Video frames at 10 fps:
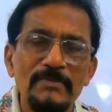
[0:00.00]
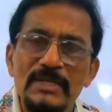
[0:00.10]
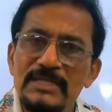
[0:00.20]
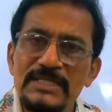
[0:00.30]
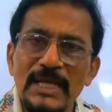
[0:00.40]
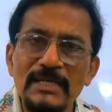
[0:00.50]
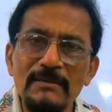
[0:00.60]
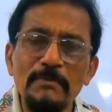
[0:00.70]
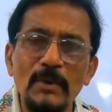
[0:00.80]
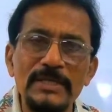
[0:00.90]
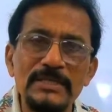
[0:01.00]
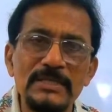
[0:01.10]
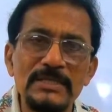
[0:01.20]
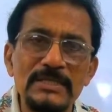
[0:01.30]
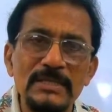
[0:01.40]
Second point
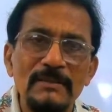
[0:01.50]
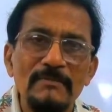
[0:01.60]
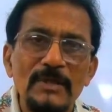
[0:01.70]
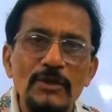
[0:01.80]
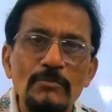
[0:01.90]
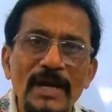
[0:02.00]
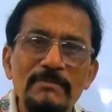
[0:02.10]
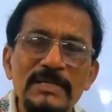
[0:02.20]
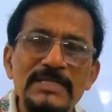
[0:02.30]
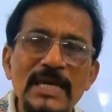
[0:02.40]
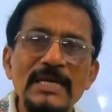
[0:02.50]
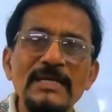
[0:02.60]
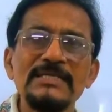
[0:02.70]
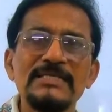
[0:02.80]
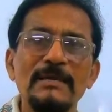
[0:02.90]
is, you might be
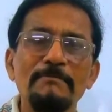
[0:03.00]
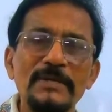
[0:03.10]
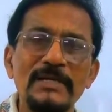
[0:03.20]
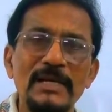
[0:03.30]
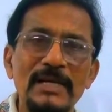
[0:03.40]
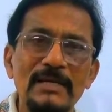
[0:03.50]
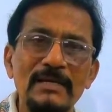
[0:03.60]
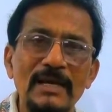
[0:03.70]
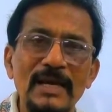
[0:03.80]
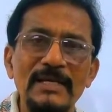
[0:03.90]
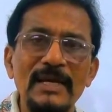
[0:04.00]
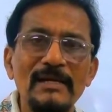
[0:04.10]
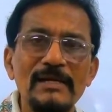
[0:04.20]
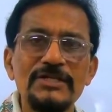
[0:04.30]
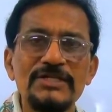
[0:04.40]
taking separately an
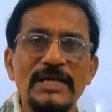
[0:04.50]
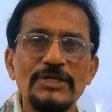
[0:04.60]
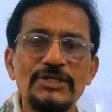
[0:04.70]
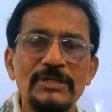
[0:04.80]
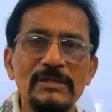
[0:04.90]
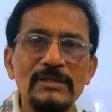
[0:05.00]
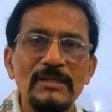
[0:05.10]
English sectional.